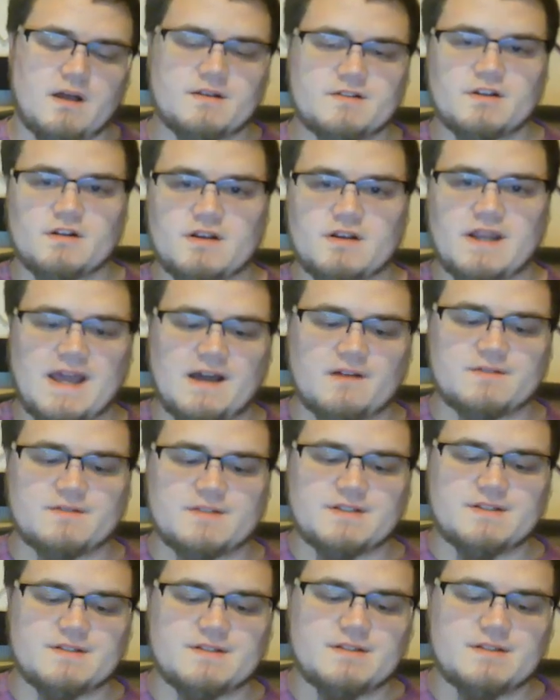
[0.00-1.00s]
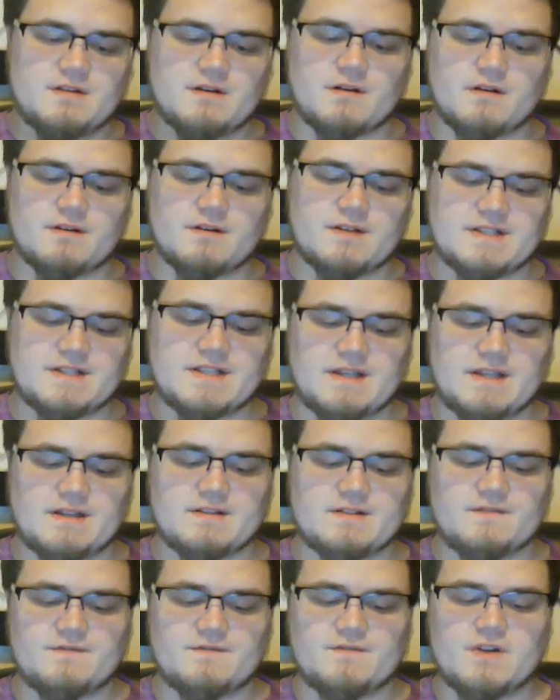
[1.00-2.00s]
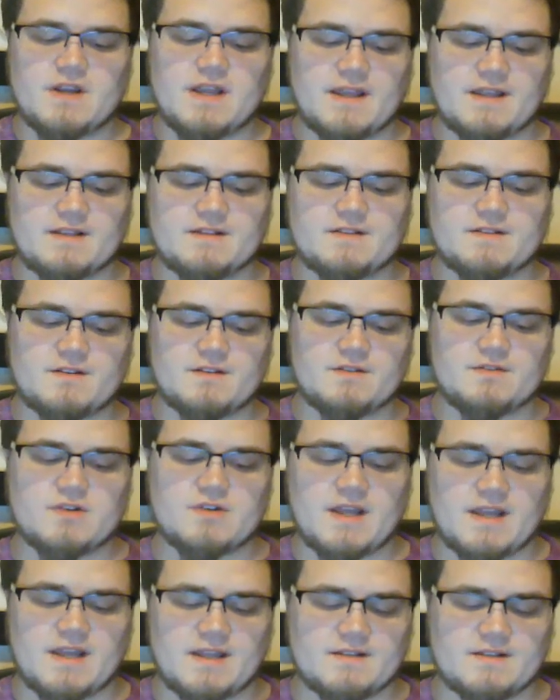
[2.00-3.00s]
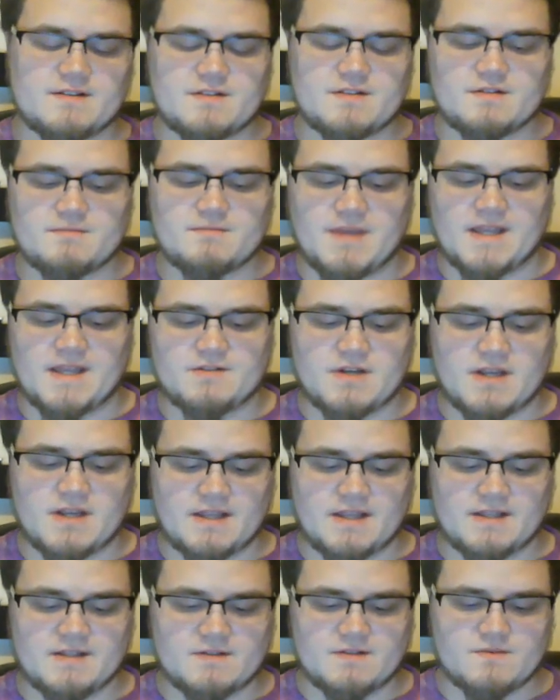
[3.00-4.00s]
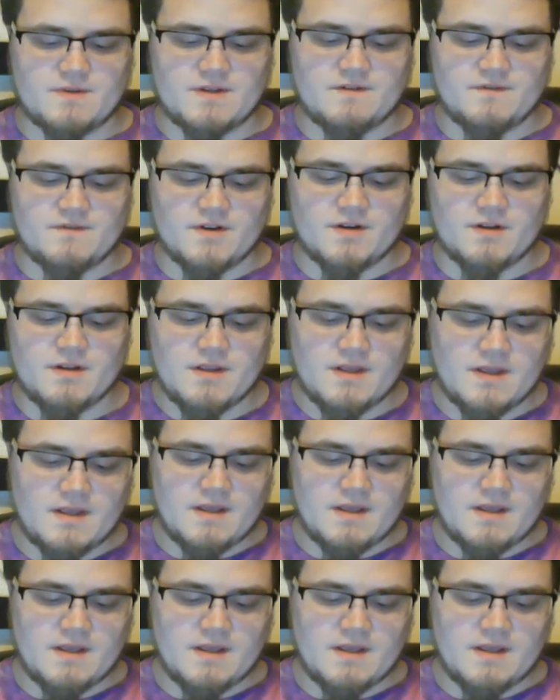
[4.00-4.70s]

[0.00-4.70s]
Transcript: certain houses are descendants of dragons, good dragons, bad dragons, whatever.